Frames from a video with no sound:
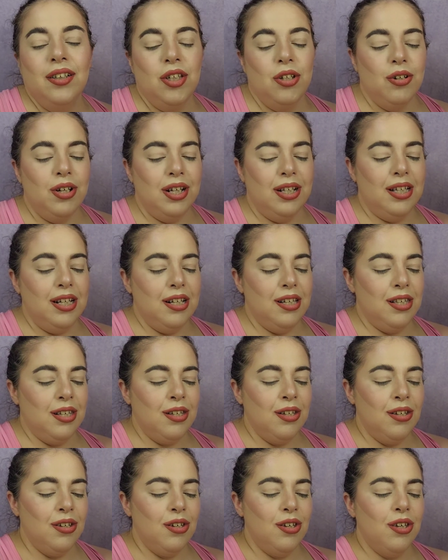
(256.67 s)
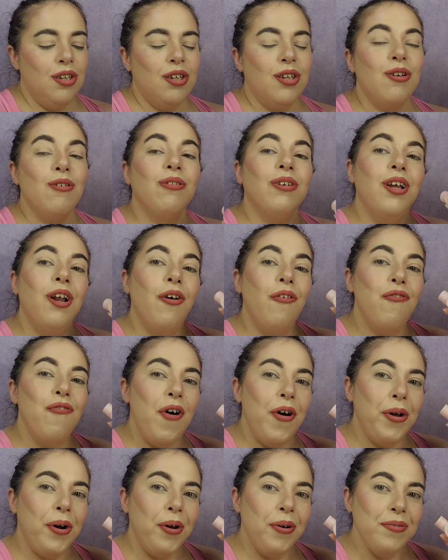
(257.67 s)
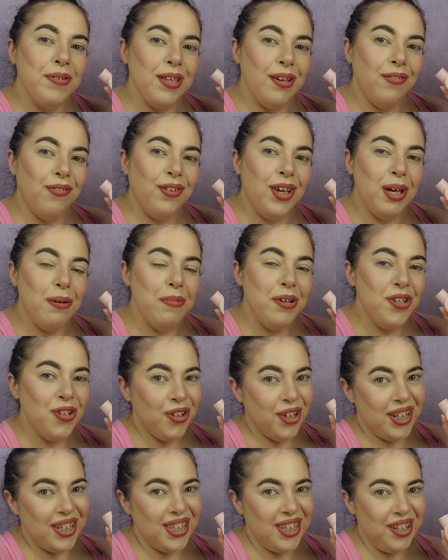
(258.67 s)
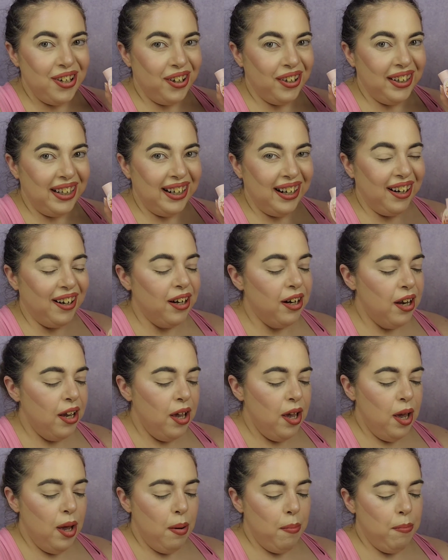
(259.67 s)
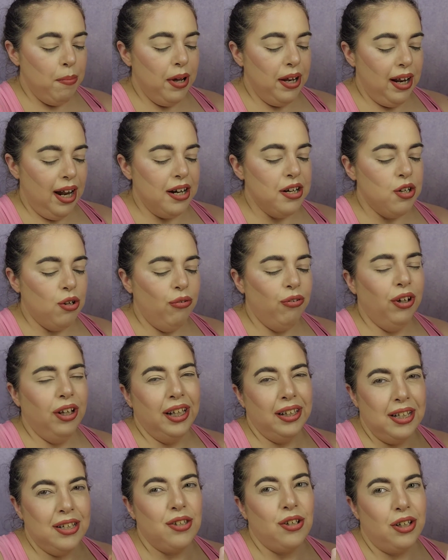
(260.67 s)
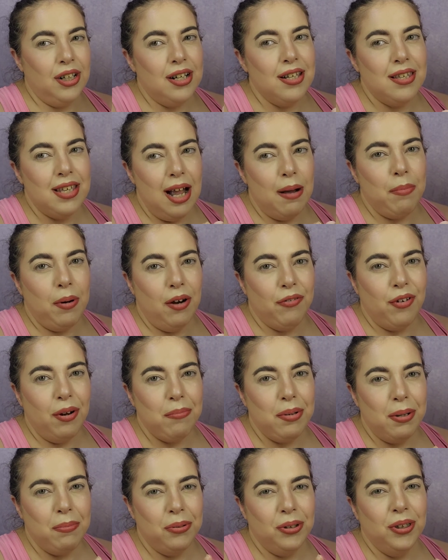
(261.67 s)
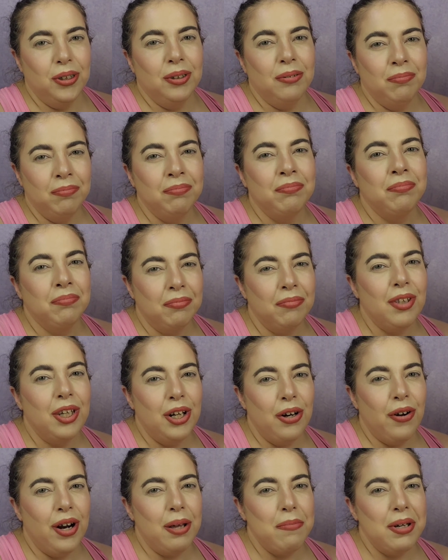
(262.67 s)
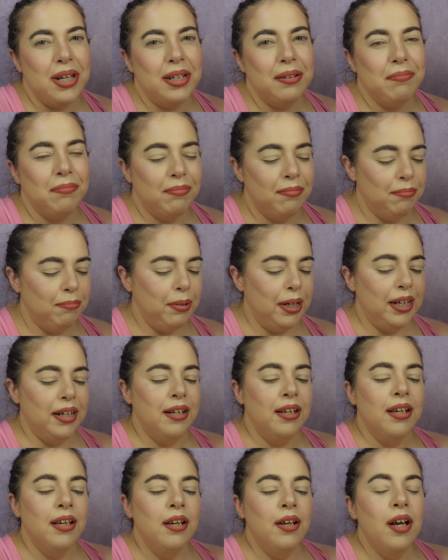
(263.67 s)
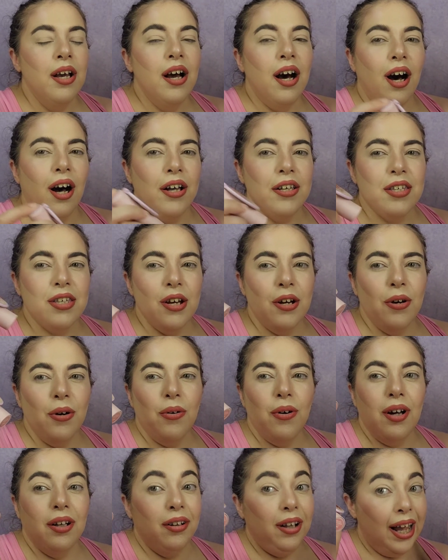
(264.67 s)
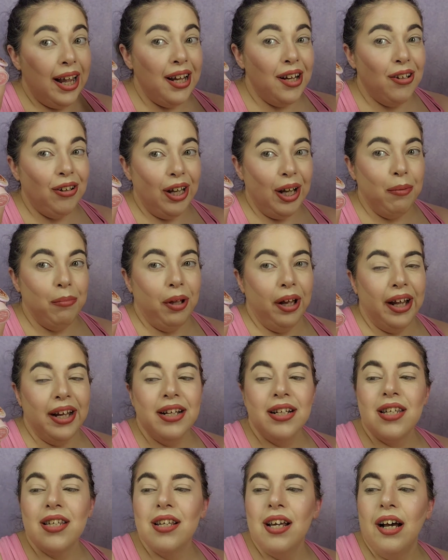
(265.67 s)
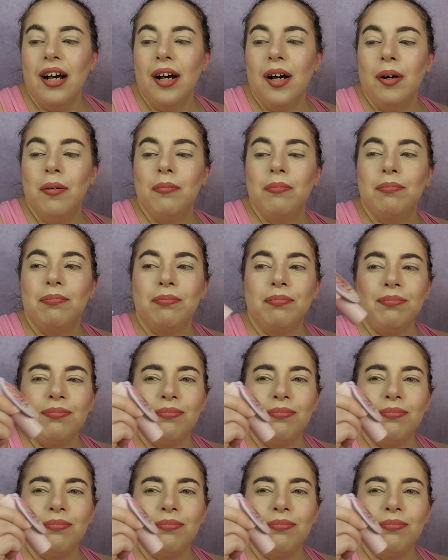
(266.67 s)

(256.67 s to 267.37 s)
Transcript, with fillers: you get these cute little photos of Kim and Trixie on there, but I do feel like these are going to snap off on people. You know what I mean? But also, like Glamlite, um,